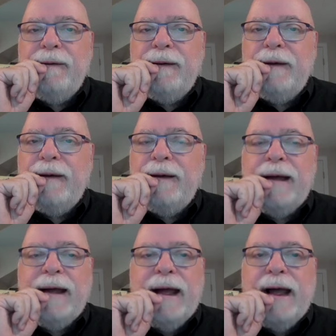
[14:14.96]
Uh,
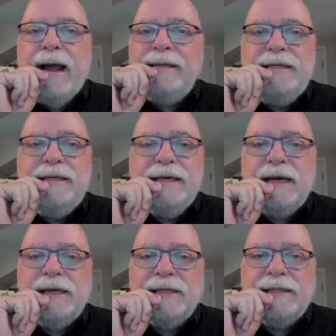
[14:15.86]
I
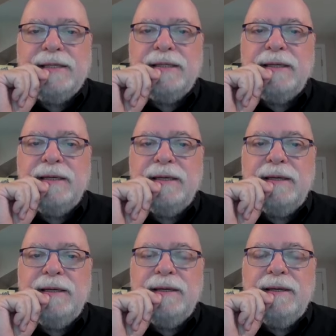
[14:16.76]
just
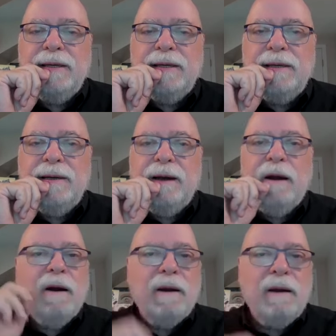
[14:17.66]

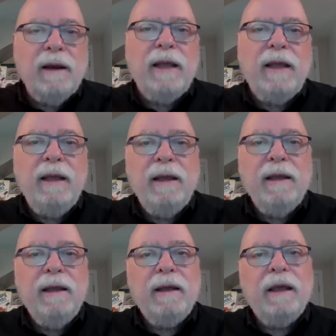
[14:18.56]
hardly
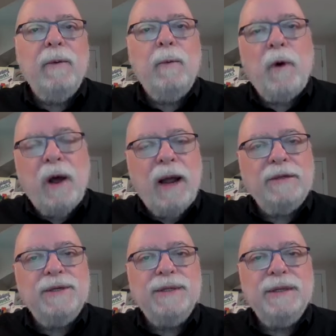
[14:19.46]
can
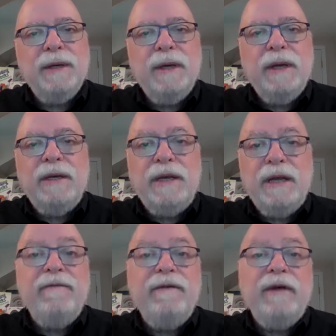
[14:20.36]
watch
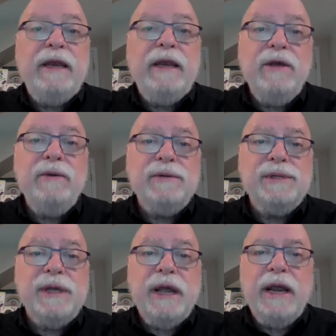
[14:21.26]
TV
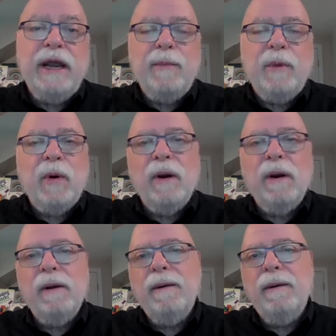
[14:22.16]
news anymore.
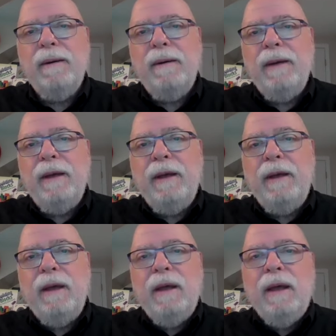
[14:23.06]

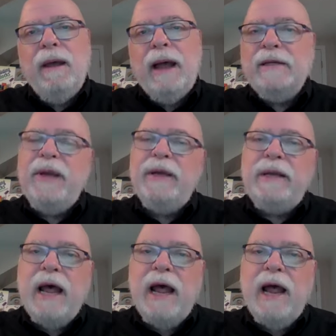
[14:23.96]
I
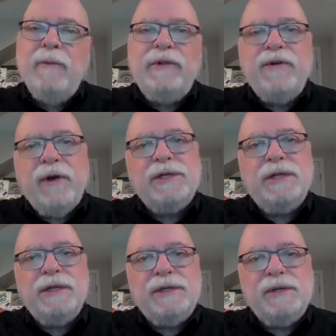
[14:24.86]
spend time with
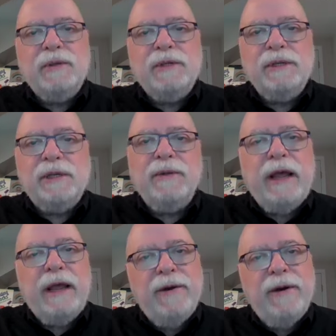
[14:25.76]
trusted sources on
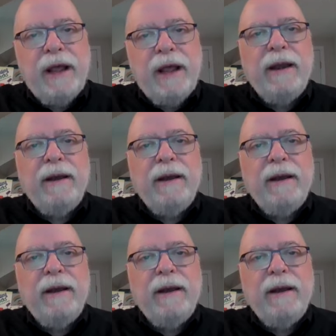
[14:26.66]
the internet,